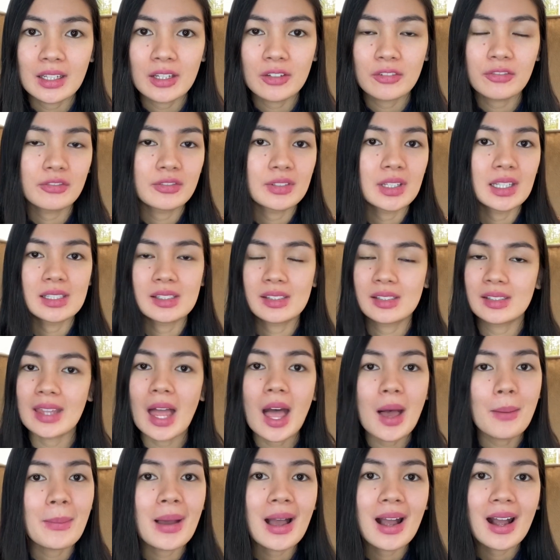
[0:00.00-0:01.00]
If it's
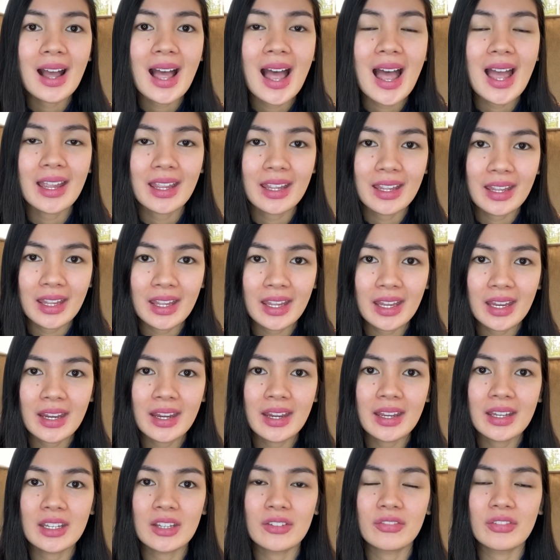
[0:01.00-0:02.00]
tamang
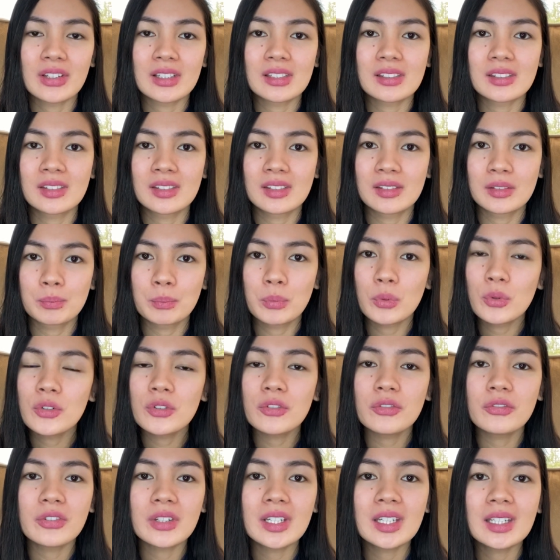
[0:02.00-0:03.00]
kain, if it's
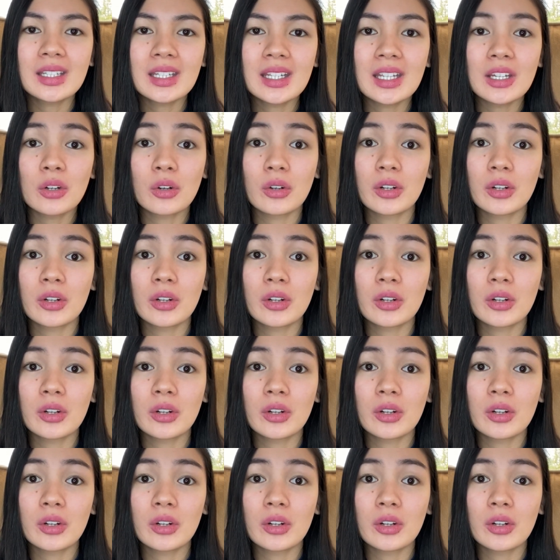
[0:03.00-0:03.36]
spoon feeding,